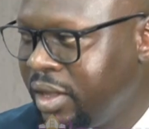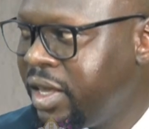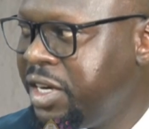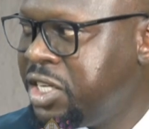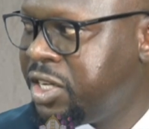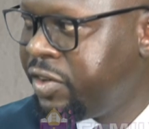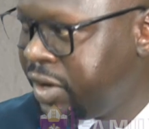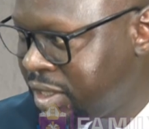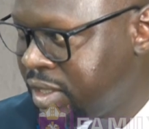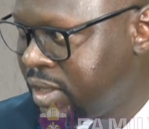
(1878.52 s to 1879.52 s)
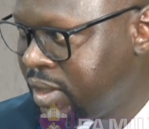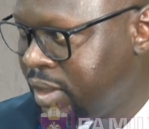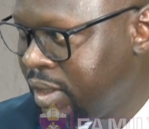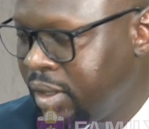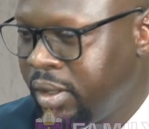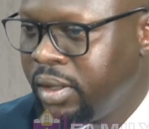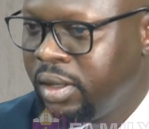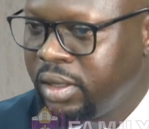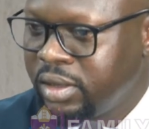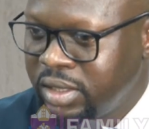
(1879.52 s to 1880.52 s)
they degenerate.
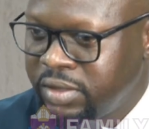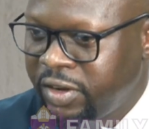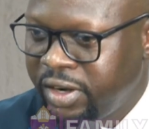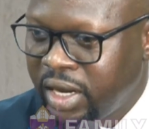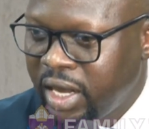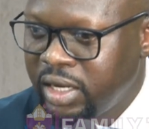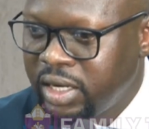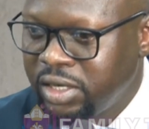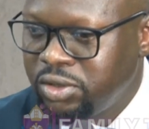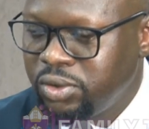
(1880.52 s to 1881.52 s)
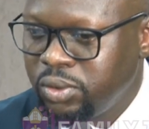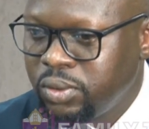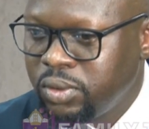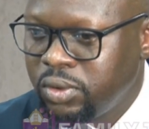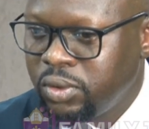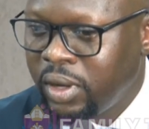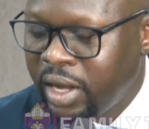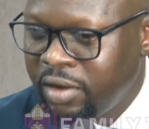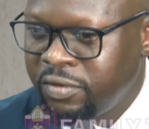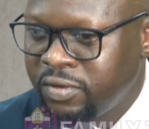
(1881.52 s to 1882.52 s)
This very card that you
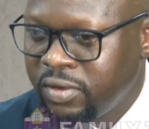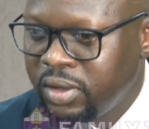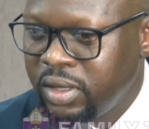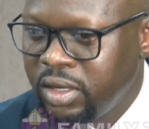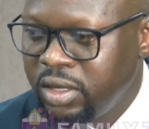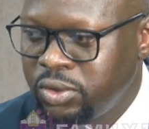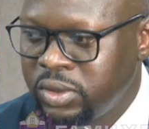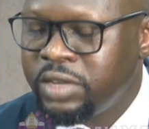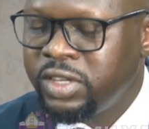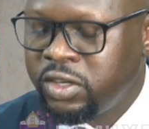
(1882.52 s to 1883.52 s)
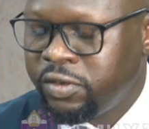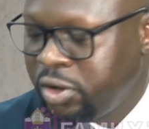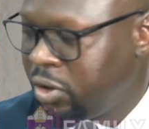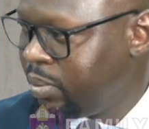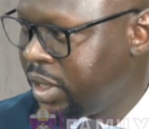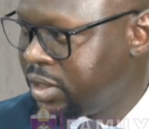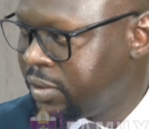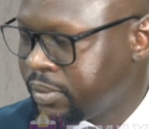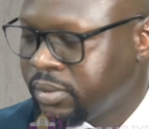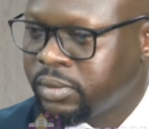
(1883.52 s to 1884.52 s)
have is used as a travel document.
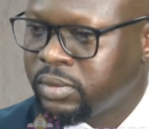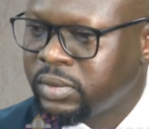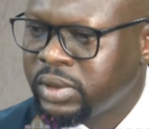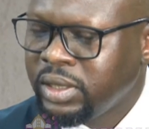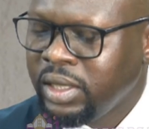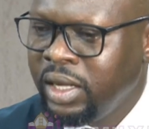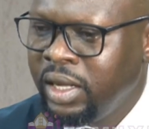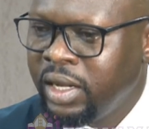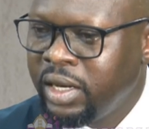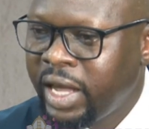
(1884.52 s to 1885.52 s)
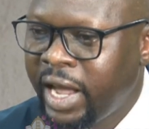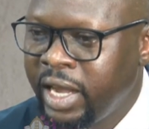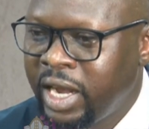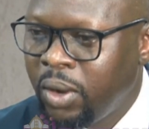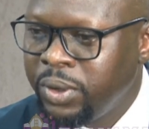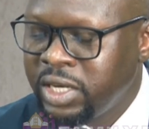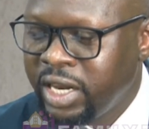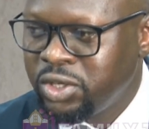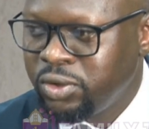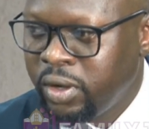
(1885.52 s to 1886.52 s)
The ICAO
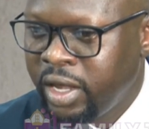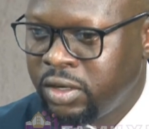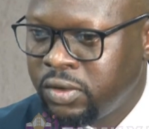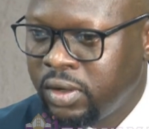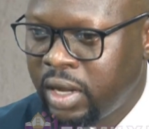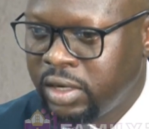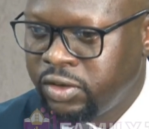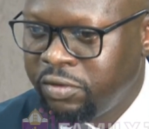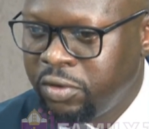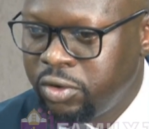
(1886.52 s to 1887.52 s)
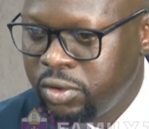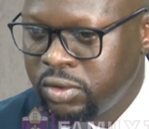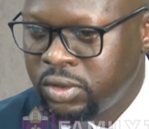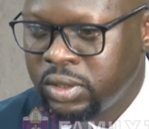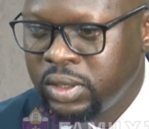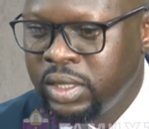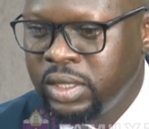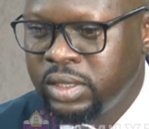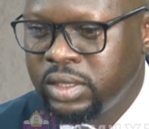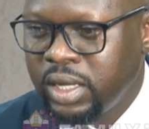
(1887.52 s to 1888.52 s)
International Air Travel Rules
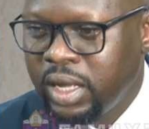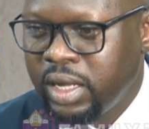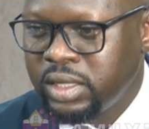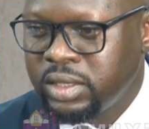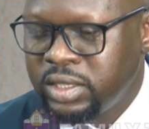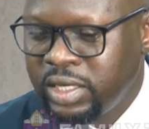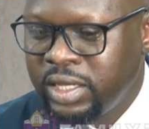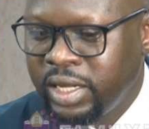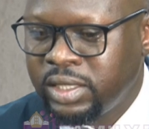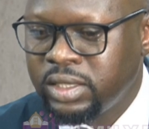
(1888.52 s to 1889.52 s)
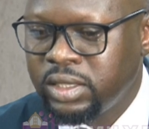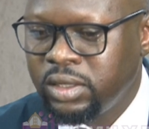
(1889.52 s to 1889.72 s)
state that